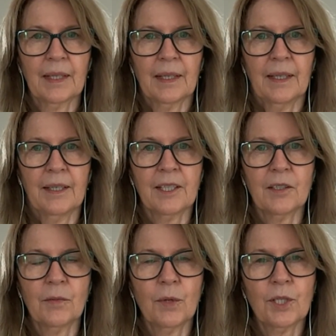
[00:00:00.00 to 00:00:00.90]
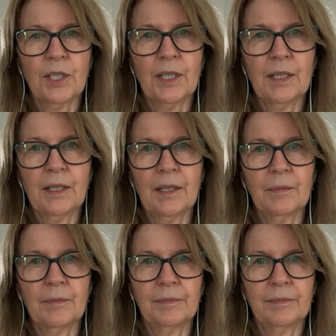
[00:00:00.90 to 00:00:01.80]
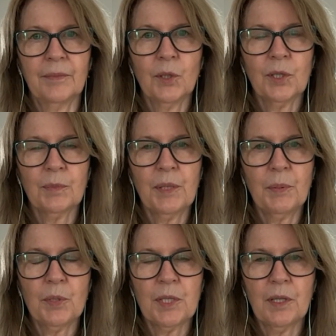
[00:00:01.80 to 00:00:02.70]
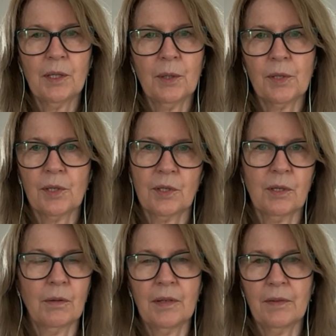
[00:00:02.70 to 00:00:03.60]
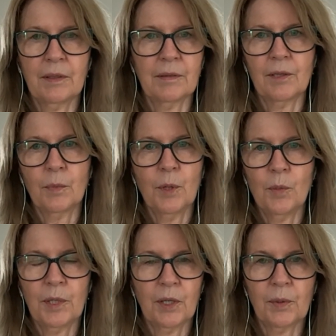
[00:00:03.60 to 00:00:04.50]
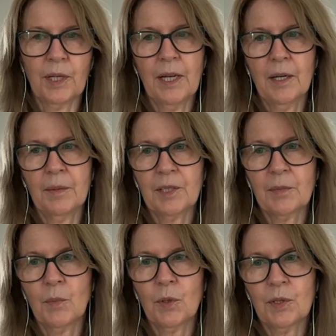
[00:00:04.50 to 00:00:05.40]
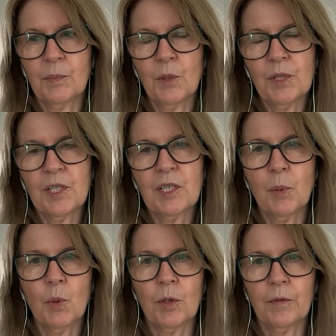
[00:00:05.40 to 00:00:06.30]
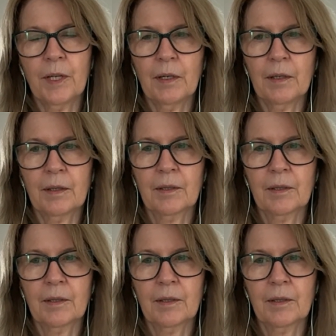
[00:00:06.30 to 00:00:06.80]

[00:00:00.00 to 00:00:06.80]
it's unfortunate that most people with silicosis don't even do pulmonary rehab. It's mostly supportive care